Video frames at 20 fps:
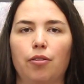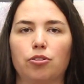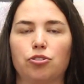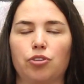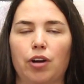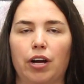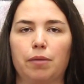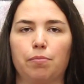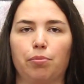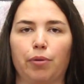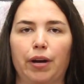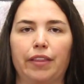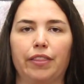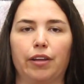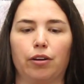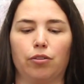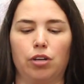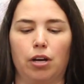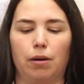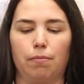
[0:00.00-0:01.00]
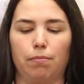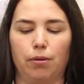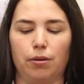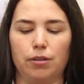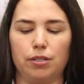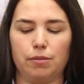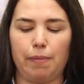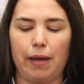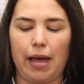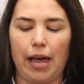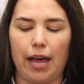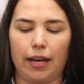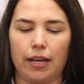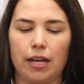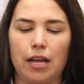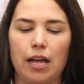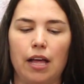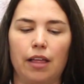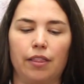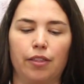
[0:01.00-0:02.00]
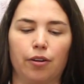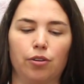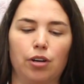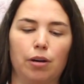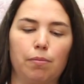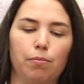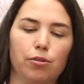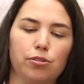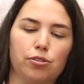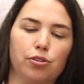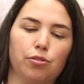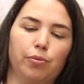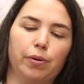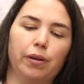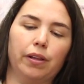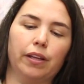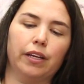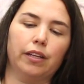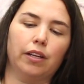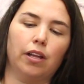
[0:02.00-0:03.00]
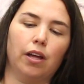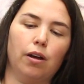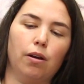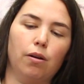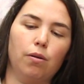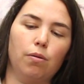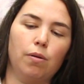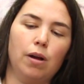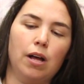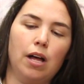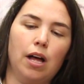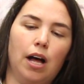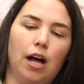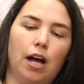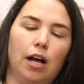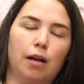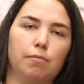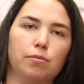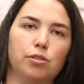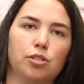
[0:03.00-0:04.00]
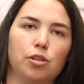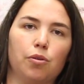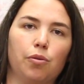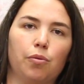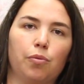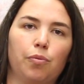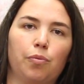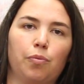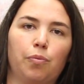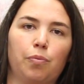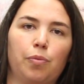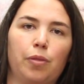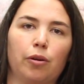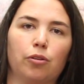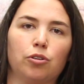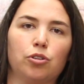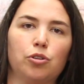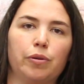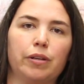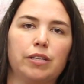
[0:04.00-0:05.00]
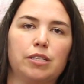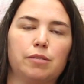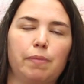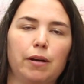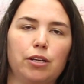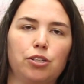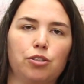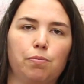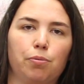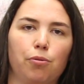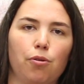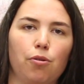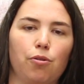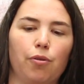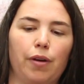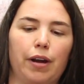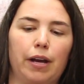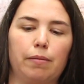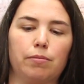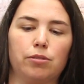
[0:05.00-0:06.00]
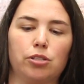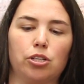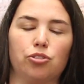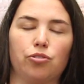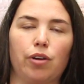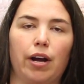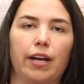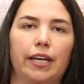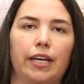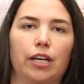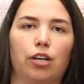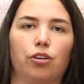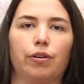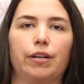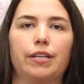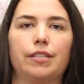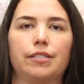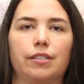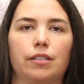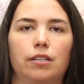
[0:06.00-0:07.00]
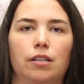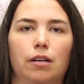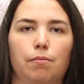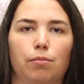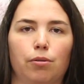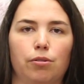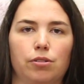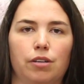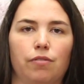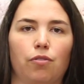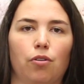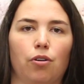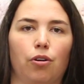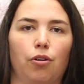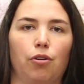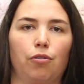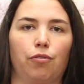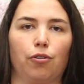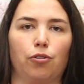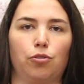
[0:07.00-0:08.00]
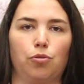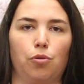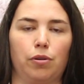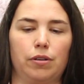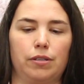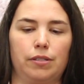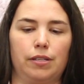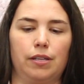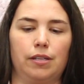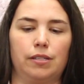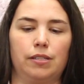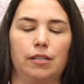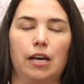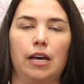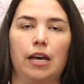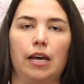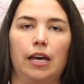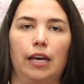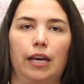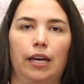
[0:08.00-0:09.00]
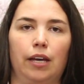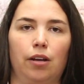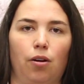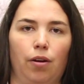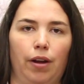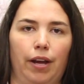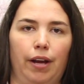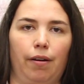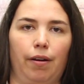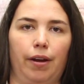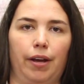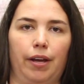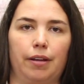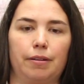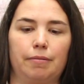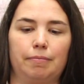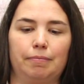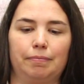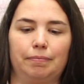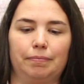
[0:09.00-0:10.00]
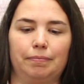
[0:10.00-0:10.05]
They're trying to bring their numbers back. Their numbers are really low, um, so they're doing special programs to try to increase the numbers of our gopher tortoises in our area.